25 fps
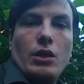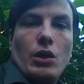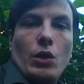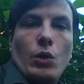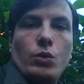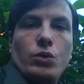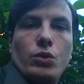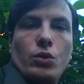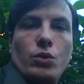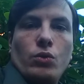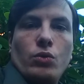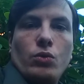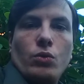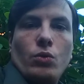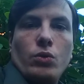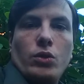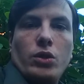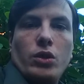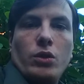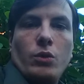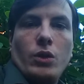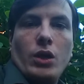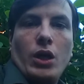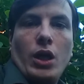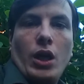Hope to talk
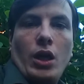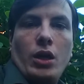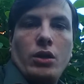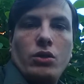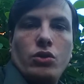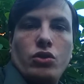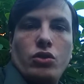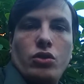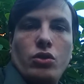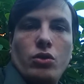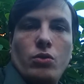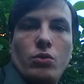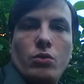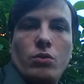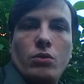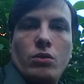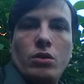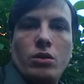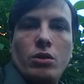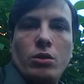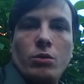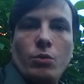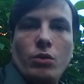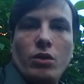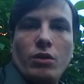to you again soon
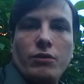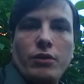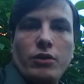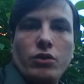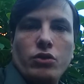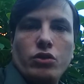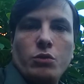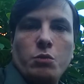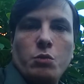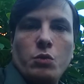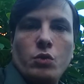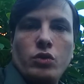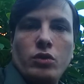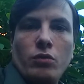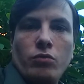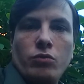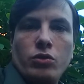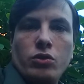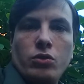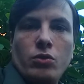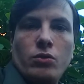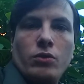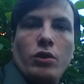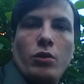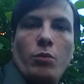when I've got some more stuff
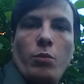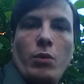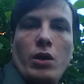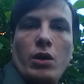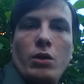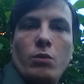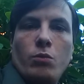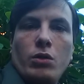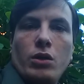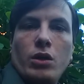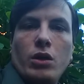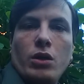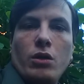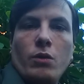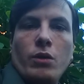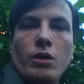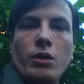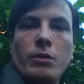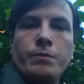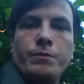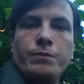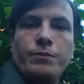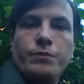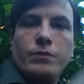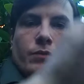to talk about, but
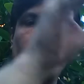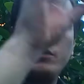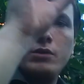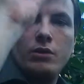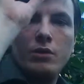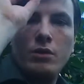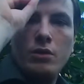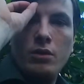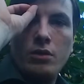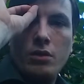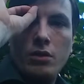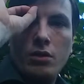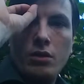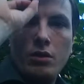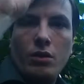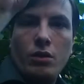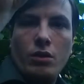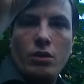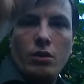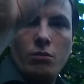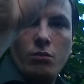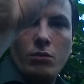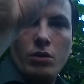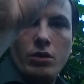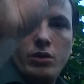anyway,
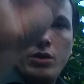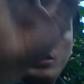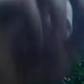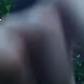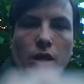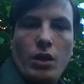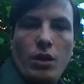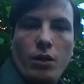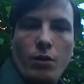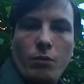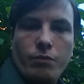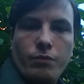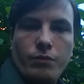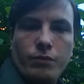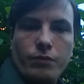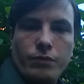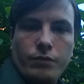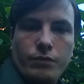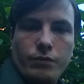be seeing you.